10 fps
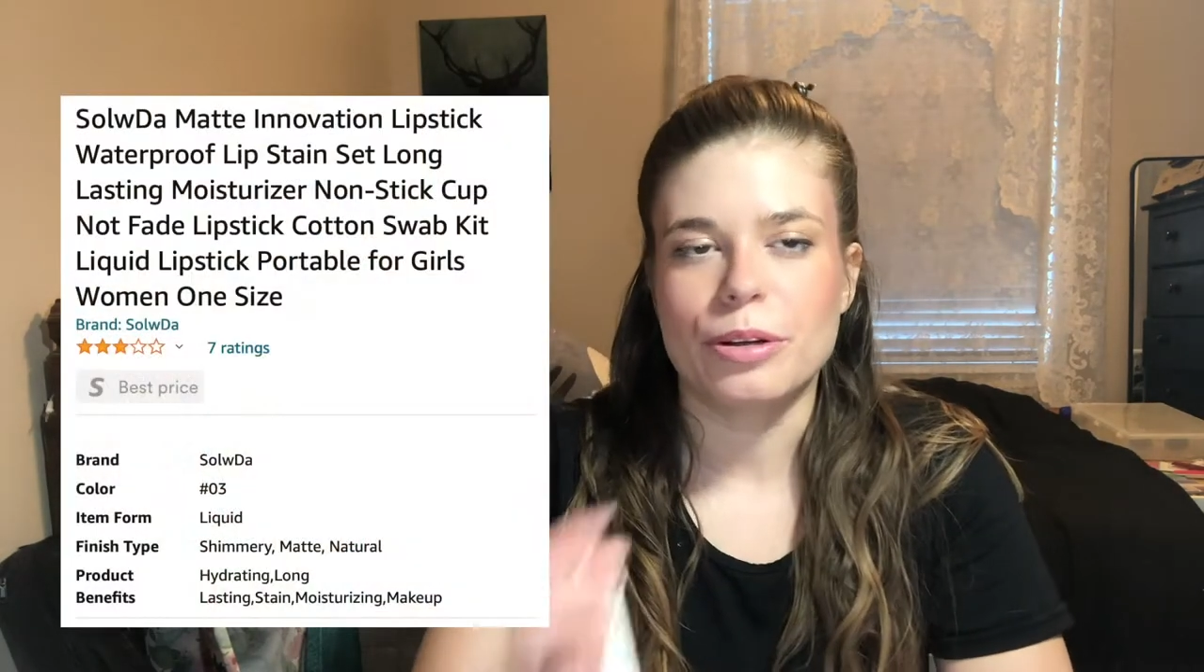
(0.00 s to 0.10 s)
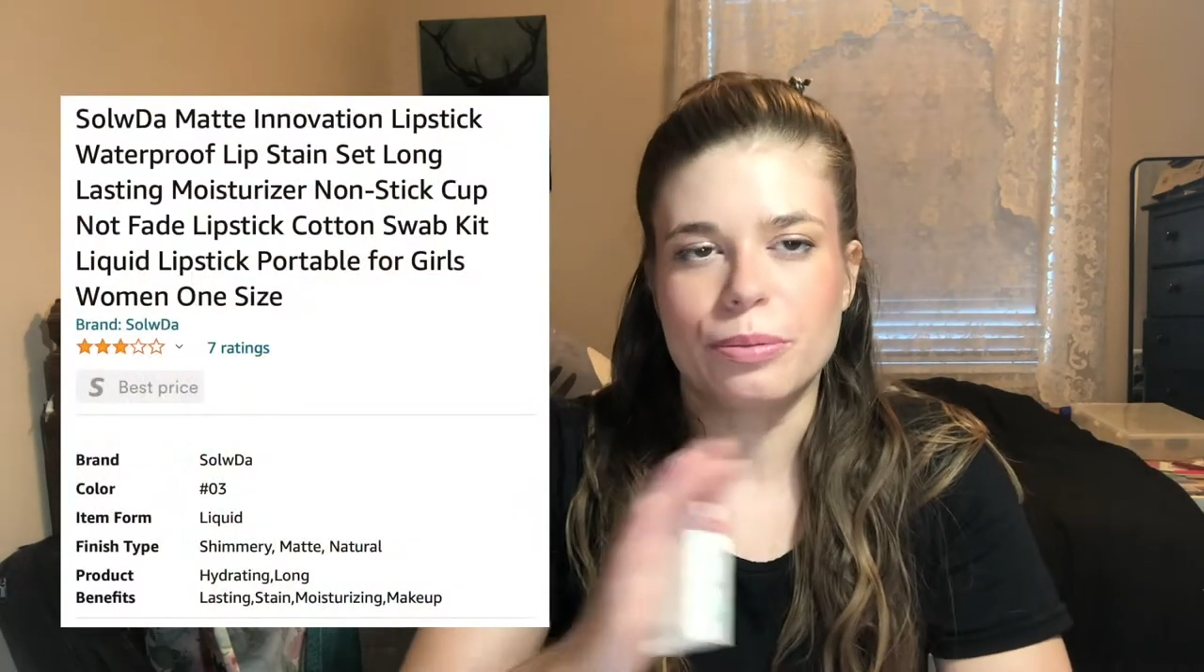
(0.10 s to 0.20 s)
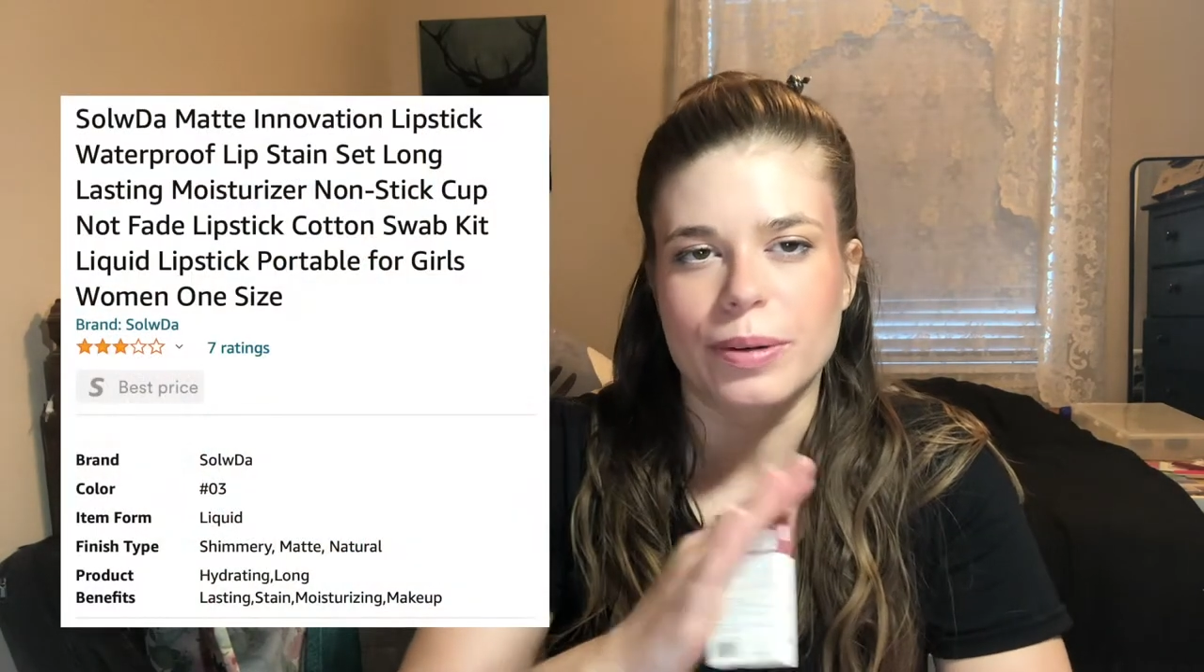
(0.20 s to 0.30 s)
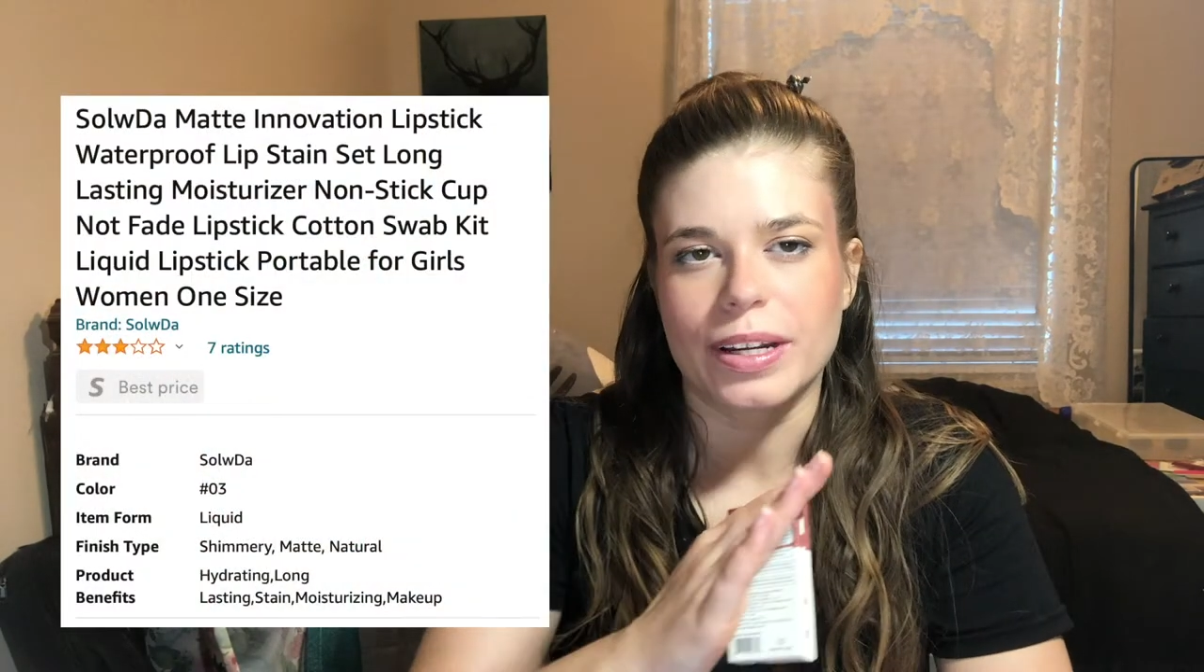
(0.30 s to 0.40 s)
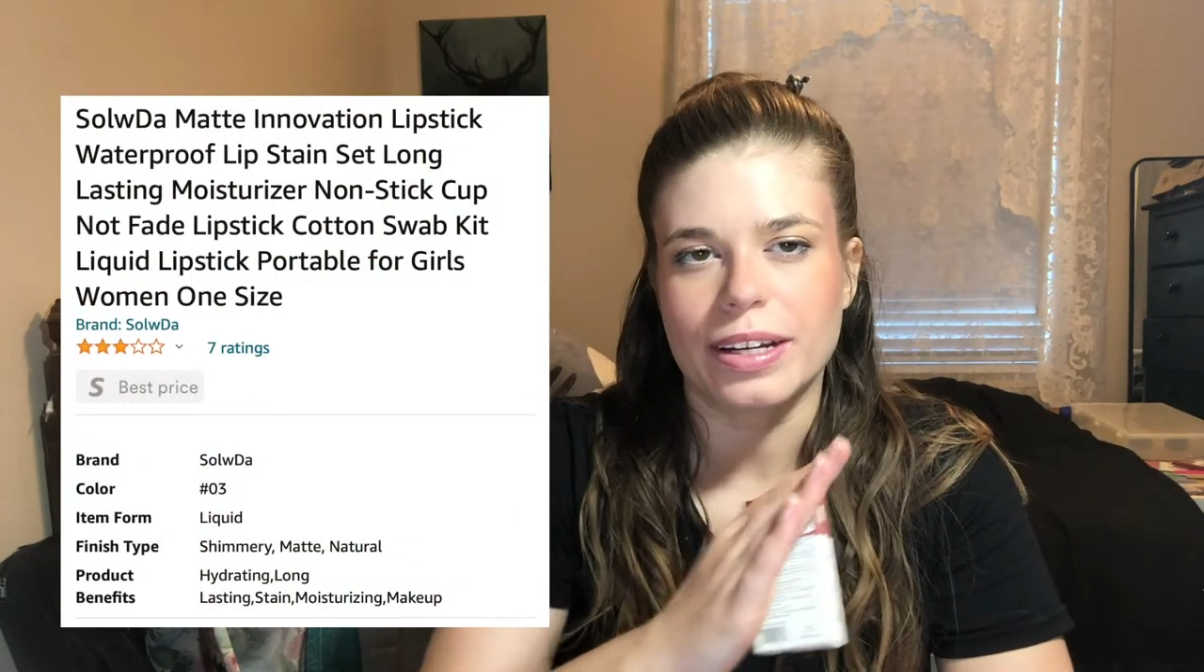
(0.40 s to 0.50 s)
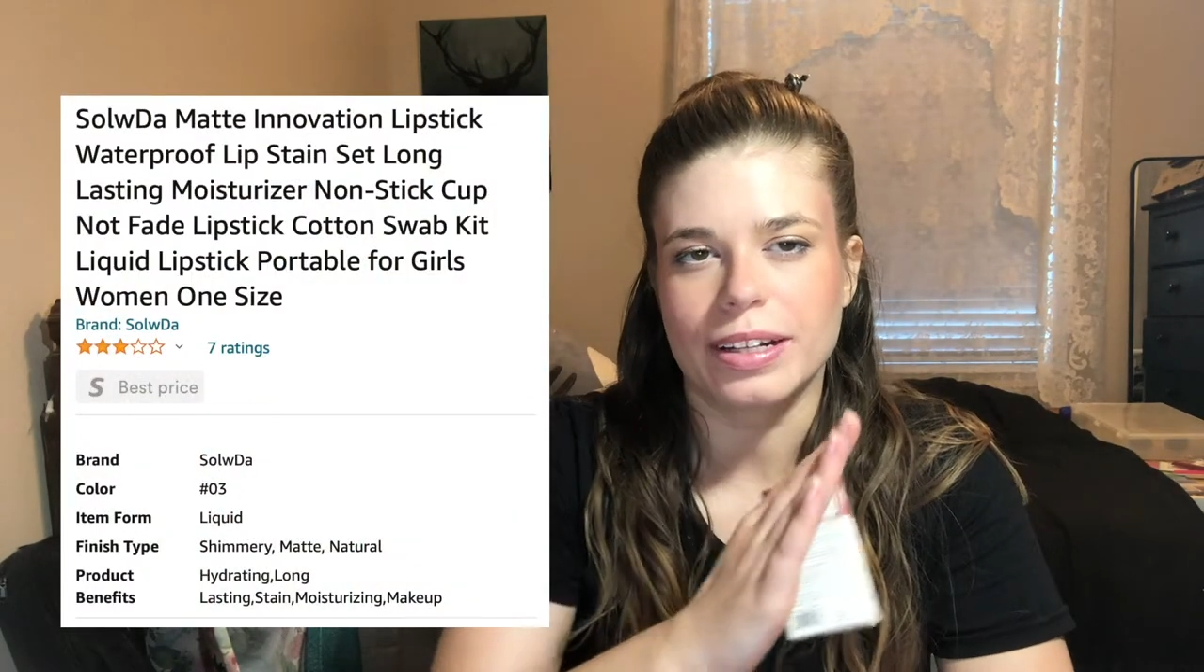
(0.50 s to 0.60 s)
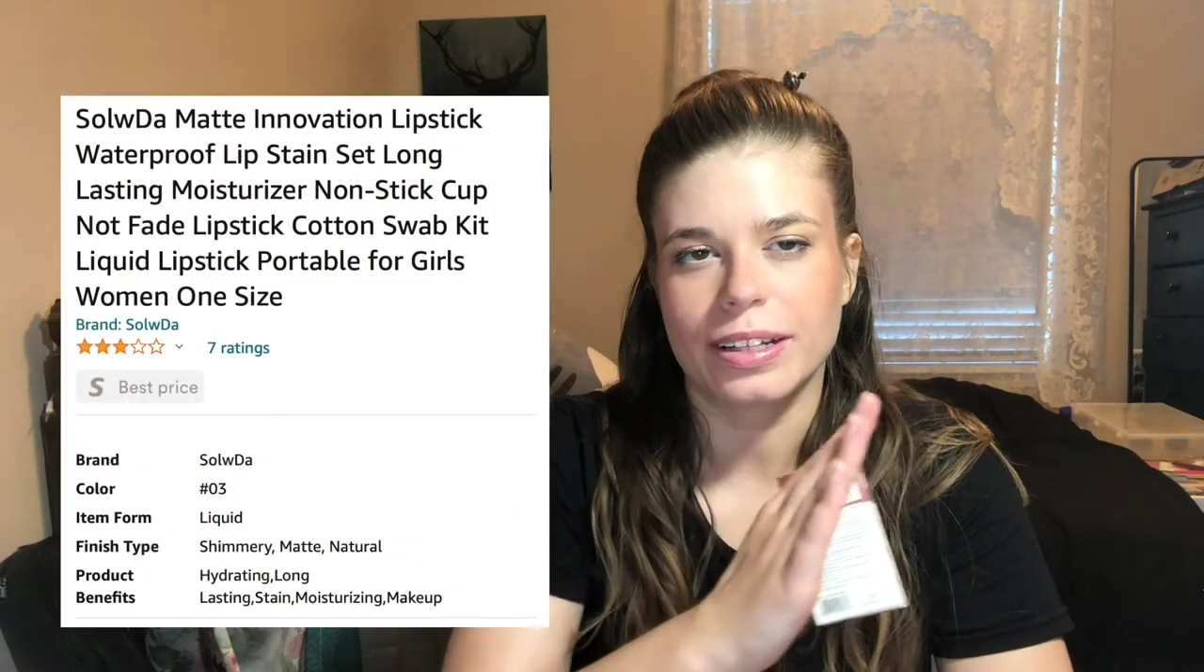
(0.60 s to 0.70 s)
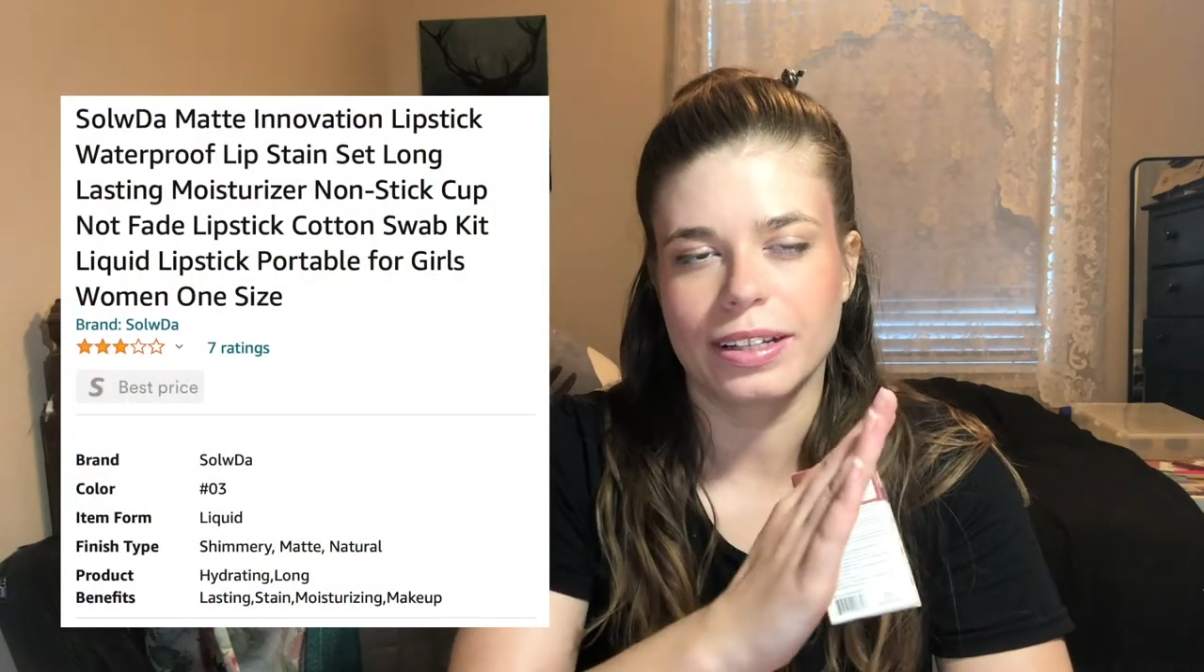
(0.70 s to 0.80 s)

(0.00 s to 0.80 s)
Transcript: read